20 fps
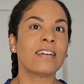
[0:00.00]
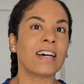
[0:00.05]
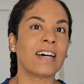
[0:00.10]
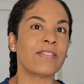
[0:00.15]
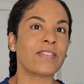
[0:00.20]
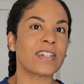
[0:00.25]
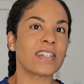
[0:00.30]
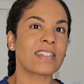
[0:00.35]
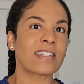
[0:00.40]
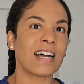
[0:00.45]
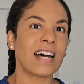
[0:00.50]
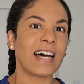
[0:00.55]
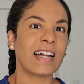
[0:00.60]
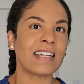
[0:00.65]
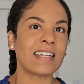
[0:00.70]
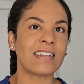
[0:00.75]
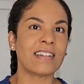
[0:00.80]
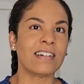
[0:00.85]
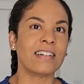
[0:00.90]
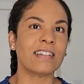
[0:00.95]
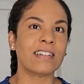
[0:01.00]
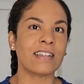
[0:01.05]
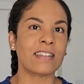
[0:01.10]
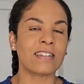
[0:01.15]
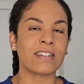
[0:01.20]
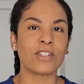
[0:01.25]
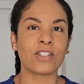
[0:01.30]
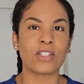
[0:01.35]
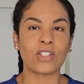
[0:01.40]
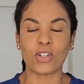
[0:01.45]
I've just added
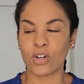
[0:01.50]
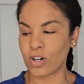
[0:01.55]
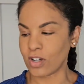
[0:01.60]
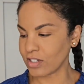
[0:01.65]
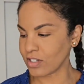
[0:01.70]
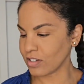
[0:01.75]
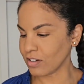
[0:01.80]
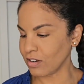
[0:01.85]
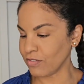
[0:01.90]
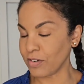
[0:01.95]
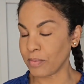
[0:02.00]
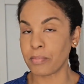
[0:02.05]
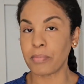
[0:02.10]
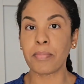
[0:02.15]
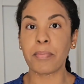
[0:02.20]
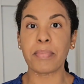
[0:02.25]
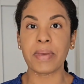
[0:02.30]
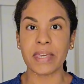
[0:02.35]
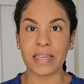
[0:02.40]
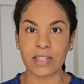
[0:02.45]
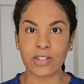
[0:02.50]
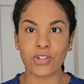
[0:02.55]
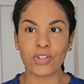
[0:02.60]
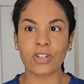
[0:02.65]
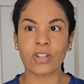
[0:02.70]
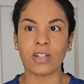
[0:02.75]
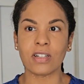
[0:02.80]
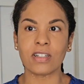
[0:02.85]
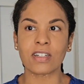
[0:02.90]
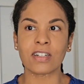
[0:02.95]
another dot of a peach
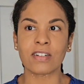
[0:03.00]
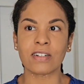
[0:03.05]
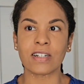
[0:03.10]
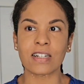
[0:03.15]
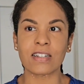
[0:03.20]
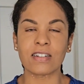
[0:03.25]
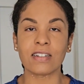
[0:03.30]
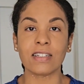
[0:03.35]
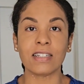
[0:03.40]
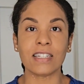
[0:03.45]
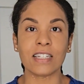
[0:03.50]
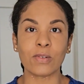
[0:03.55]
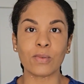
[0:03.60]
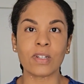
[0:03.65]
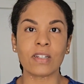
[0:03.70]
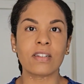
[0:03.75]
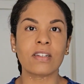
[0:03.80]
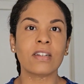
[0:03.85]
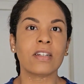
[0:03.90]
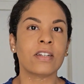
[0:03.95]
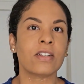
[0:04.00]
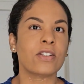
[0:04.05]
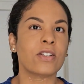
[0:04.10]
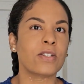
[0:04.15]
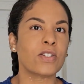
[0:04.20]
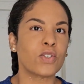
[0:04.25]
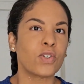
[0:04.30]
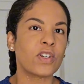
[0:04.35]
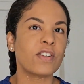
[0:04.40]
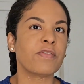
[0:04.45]
color corrector liquid to
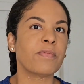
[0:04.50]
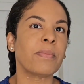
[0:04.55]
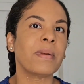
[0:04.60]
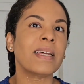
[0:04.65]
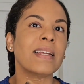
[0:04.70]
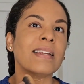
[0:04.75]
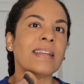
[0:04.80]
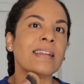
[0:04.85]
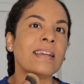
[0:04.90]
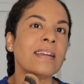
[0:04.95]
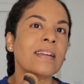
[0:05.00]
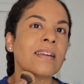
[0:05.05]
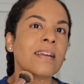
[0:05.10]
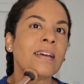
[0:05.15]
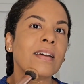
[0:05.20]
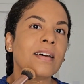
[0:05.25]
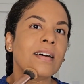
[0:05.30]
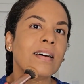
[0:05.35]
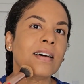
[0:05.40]
sort of blend it in,